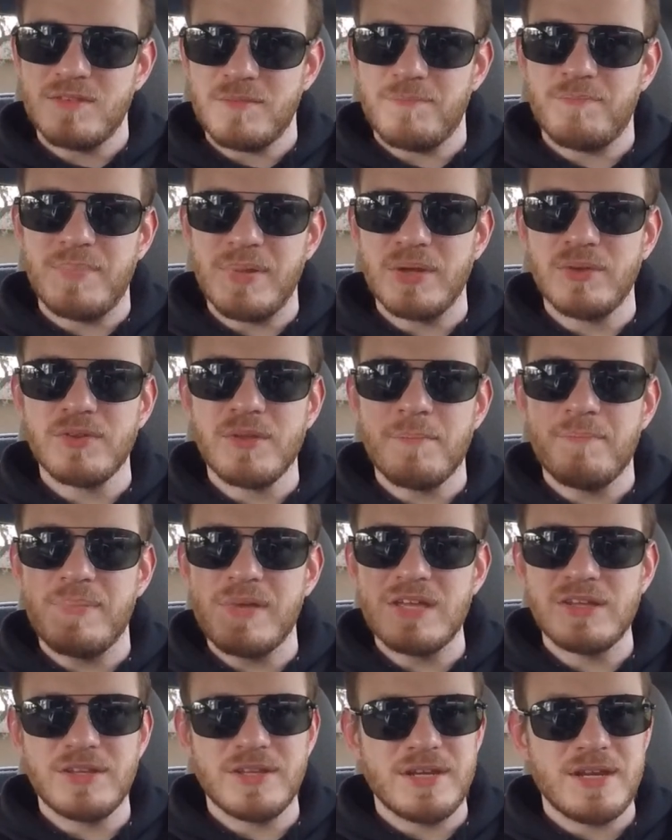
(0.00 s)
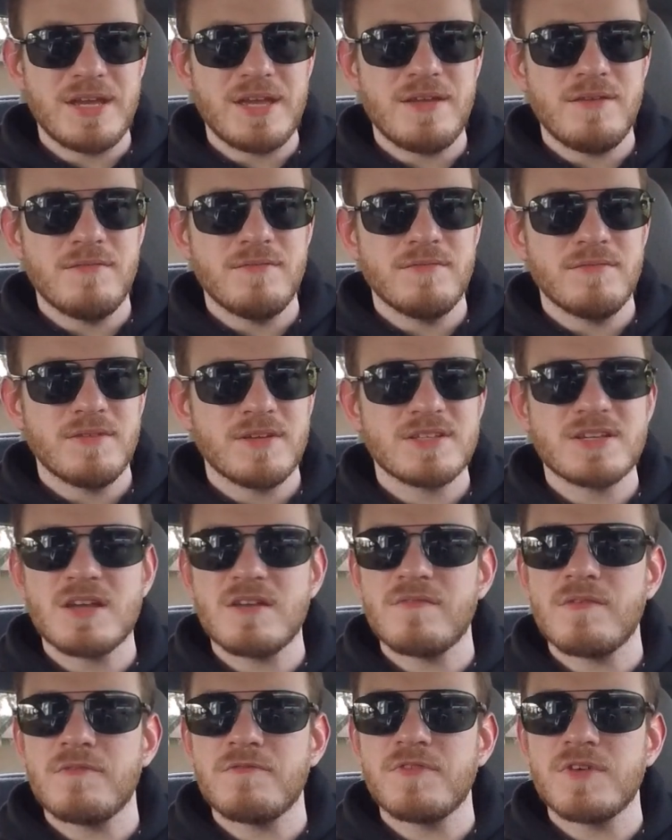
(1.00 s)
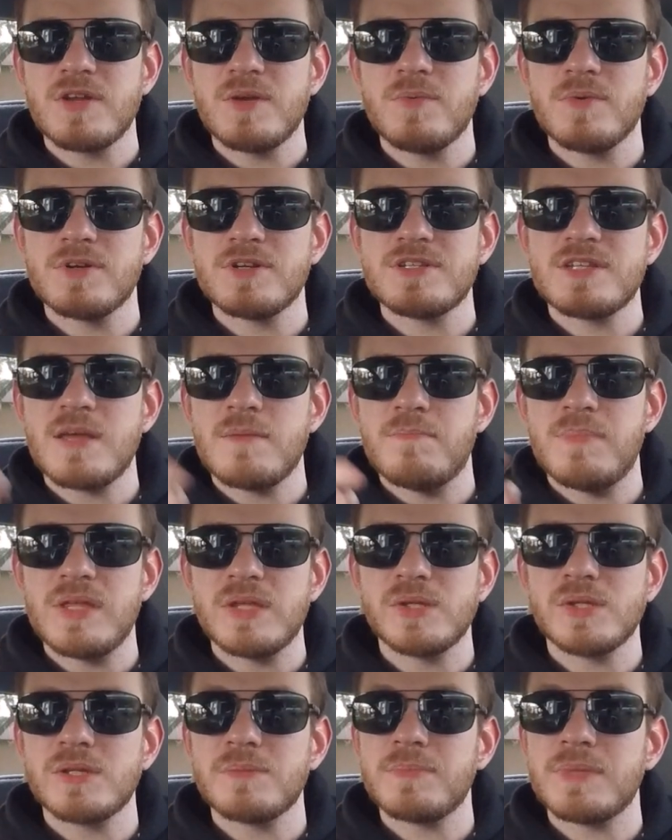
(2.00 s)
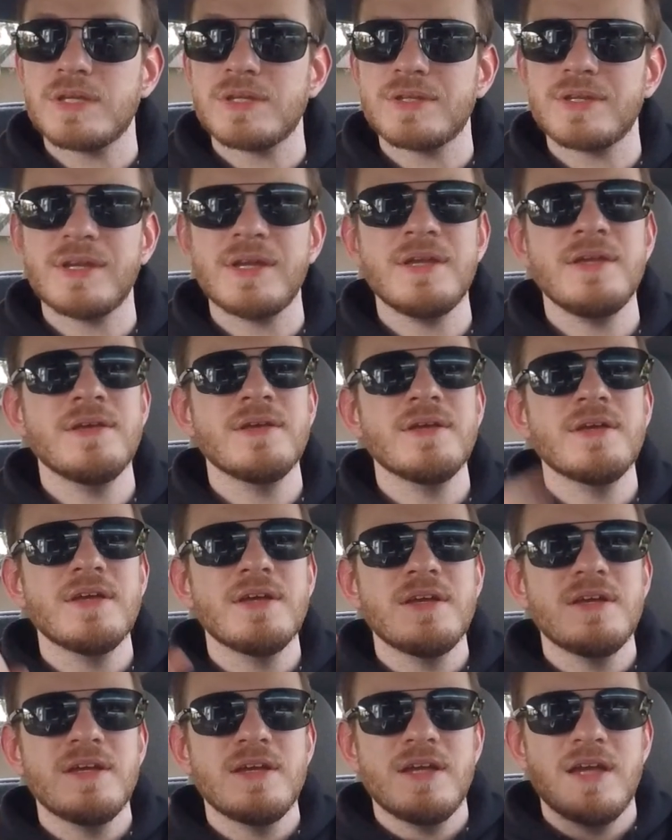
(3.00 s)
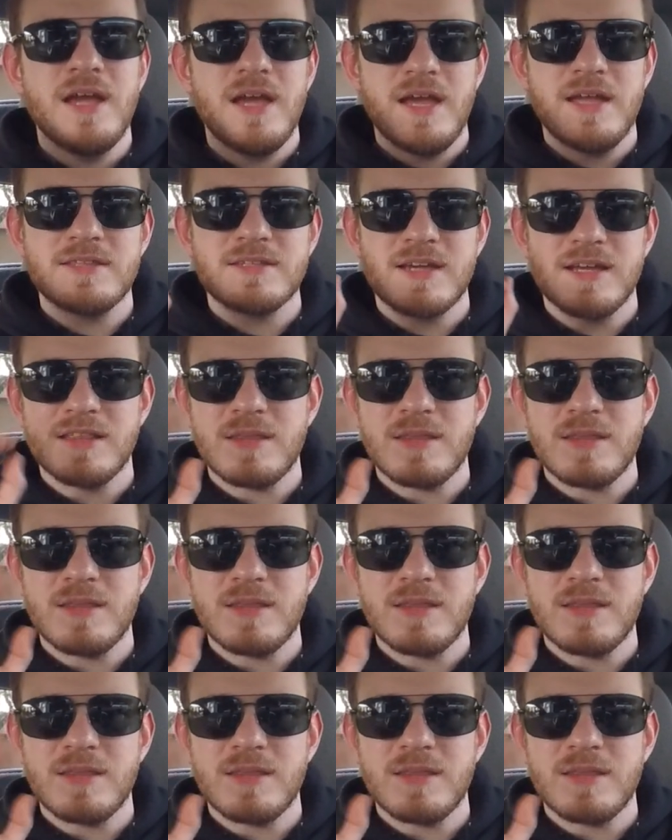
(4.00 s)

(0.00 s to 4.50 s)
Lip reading: buildability, that's kind of a funny word to say, buildability. It's got